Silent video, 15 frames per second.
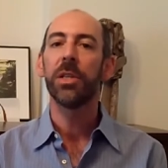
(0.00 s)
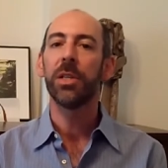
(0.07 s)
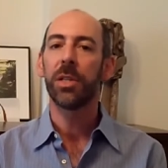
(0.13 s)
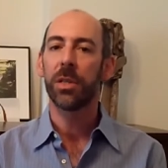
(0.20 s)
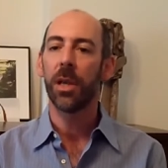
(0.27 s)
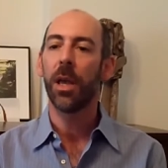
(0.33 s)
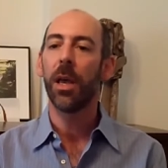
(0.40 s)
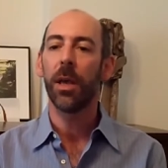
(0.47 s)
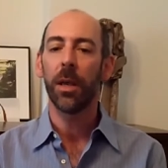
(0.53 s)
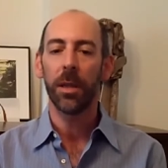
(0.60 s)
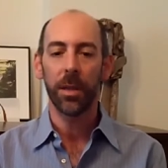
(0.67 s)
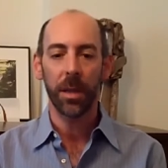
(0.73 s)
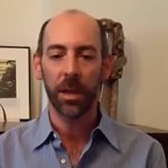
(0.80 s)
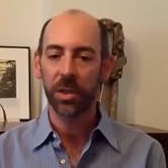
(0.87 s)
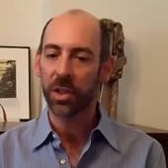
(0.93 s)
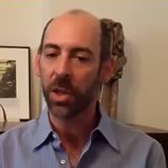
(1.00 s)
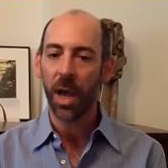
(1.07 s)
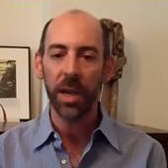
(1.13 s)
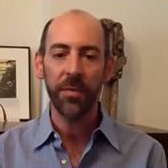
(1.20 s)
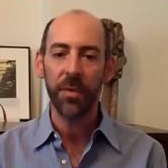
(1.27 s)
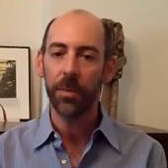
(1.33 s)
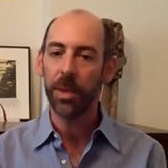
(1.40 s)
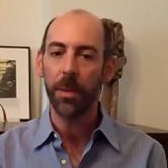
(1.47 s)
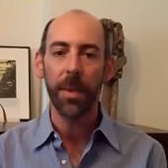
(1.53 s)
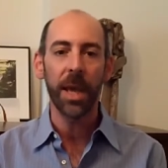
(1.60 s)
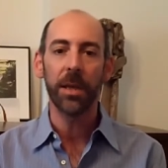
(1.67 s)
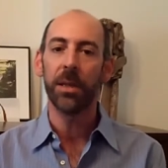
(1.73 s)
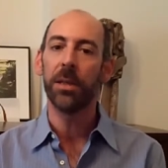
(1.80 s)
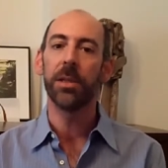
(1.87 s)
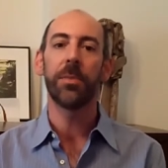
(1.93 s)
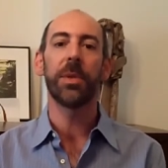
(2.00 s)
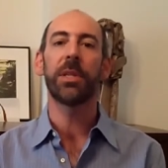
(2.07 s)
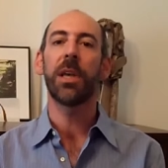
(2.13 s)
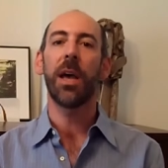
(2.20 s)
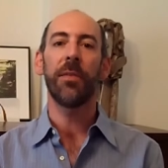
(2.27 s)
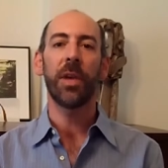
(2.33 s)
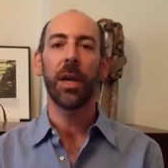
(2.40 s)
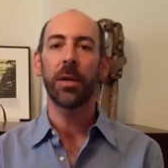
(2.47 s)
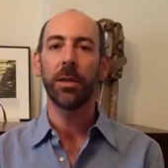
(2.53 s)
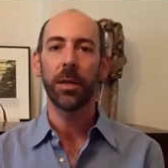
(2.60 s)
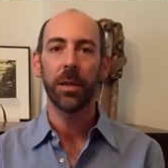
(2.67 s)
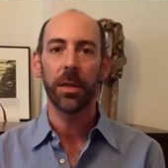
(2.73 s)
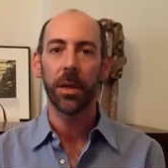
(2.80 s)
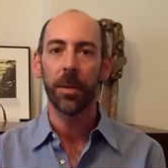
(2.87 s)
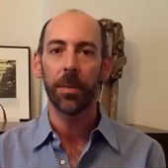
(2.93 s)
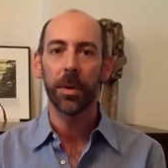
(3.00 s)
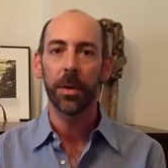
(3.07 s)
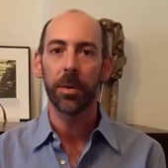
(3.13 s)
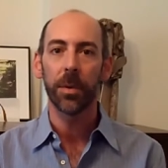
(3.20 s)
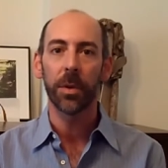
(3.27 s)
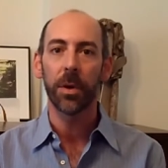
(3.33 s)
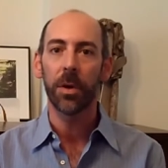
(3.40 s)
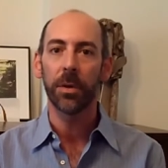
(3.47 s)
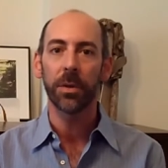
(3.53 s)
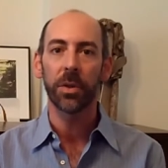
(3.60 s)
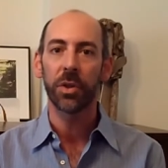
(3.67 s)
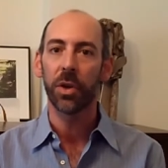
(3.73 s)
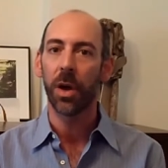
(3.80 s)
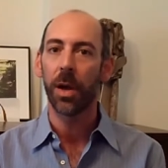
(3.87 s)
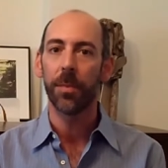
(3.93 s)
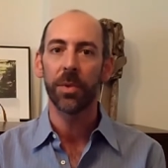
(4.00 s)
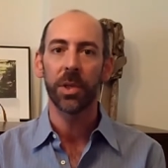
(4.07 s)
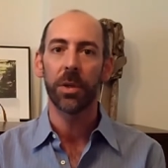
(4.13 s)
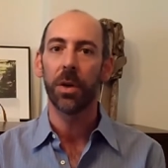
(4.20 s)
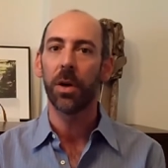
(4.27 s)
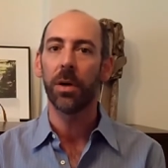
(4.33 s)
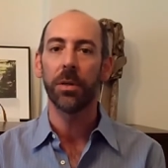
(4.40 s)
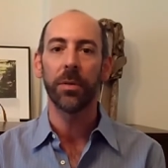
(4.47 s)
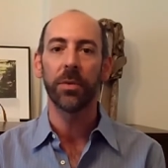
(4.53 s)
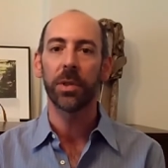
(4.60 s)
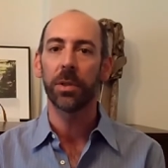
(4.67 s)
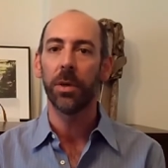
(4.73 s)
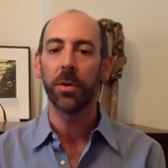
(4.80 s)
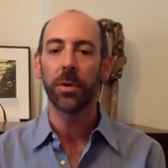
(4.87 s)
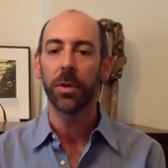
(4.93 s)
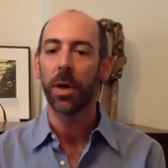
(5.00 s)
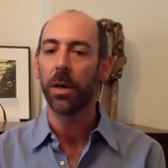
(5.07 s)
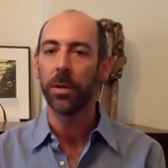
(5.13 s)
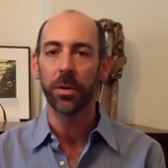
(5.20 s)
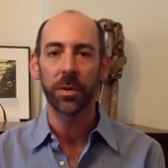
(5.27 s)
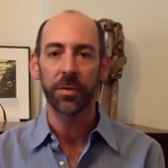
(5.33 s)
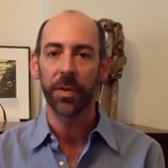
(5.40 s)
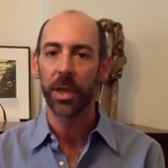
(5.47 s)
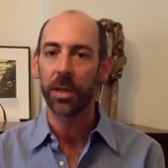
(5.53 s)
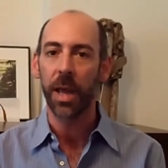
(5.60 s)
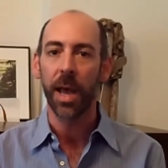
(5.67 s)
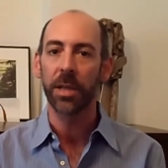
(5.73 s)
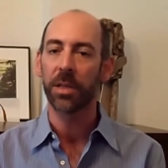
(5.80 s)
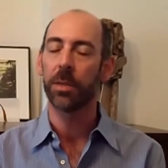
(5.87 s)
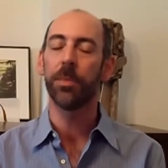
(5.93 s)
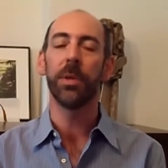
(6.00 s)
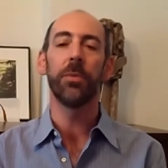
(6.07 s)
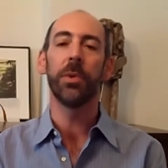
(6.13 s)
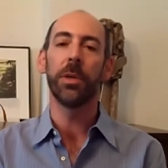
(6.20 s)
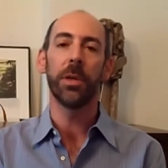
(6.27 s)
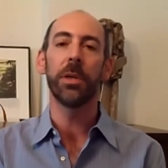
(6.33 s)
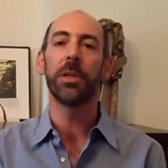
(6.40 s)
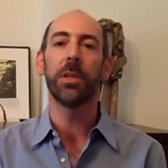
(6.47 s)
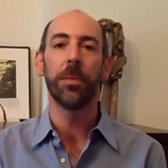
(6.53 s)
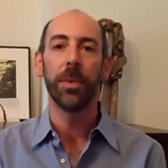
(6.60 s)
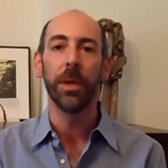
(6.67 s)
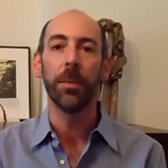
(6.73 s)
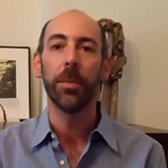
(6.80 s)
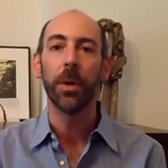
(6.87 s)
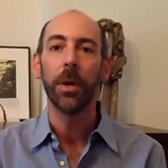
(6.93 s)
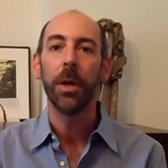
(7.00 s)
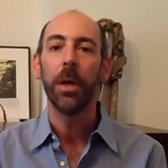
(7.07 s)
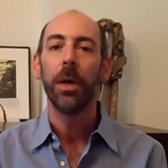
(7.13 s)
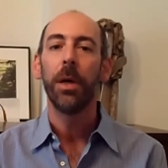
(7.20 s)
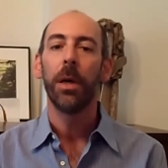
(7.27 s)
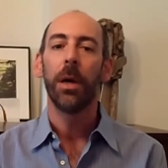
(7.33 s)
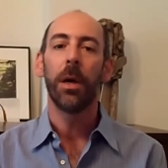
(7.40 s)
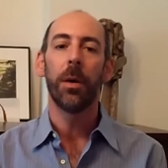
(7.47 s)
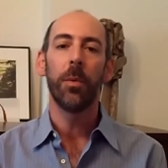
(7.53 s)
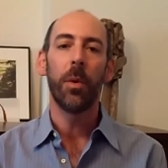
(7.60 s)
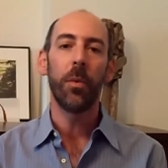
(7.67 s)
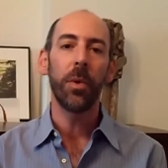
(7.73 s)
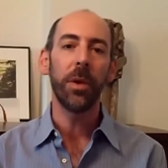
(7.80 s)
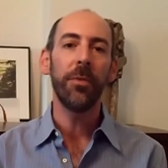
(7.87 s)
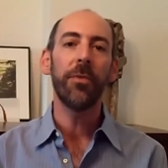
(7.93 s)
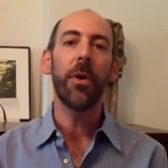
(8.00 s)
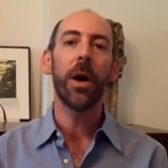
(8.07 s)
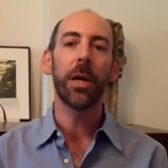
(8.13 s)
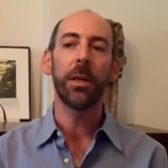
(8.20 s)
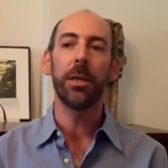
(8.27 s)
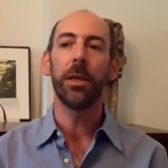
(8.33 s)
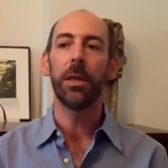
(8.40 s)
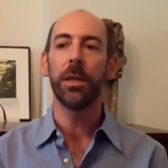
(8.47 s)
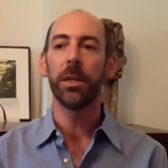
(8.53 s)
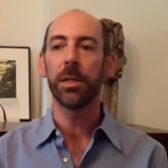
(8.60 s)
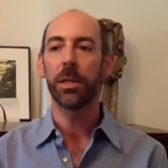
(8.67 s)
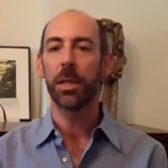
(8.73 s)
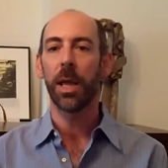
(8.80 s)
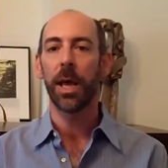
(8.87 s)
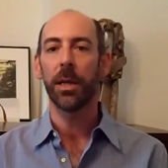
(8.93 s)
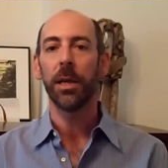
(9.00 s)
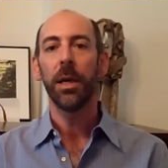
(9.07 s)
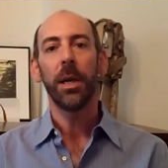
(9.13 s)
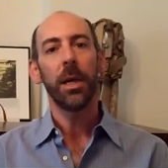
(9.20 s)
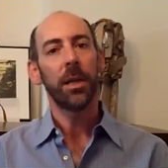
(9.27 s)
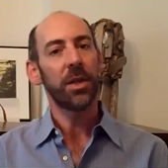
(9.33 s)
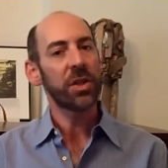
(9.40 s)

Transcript: this is, uh, aside from the amenities, because having Eglinton up there with all its shops and all its local color is fantastic, but it really is the people. Uh, what we find is that